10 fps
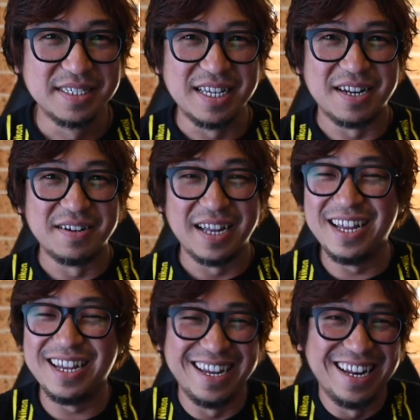And
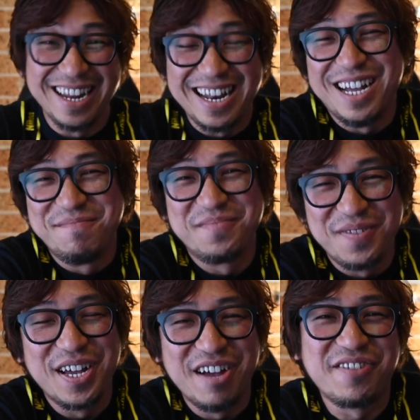
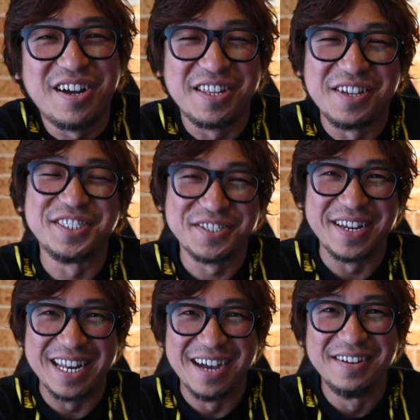I've gotten used to
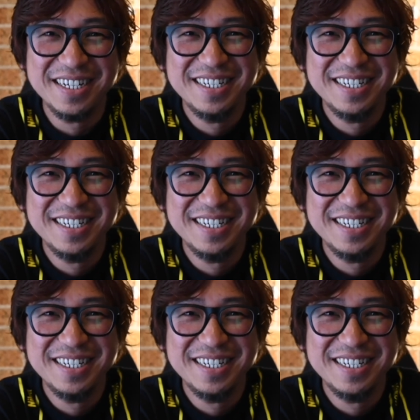it now.